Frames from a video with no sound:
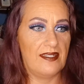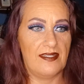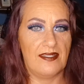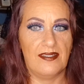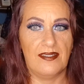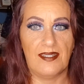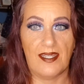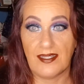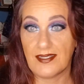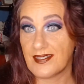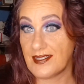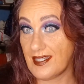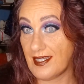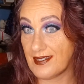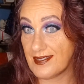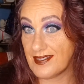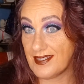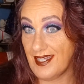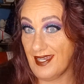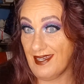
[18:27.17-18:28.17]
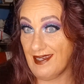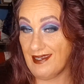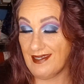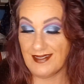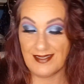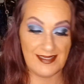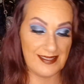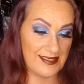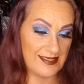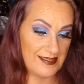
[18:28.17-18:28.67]
Yes, yes,
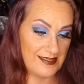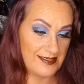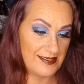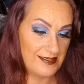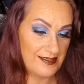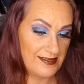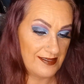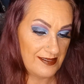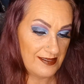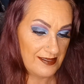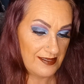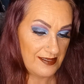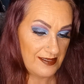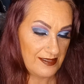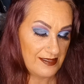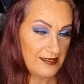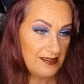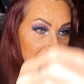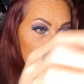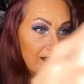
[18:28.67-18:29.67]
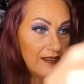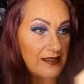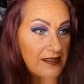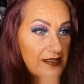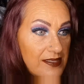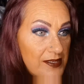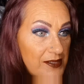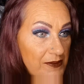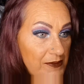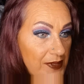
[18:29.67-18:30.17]
yes.
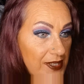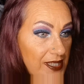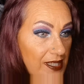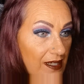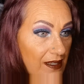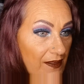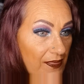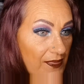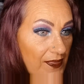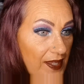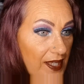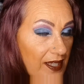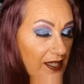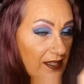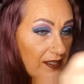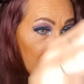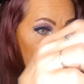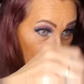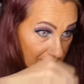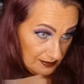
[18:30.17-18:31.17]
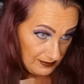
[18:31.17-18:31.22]
So what do y'all think?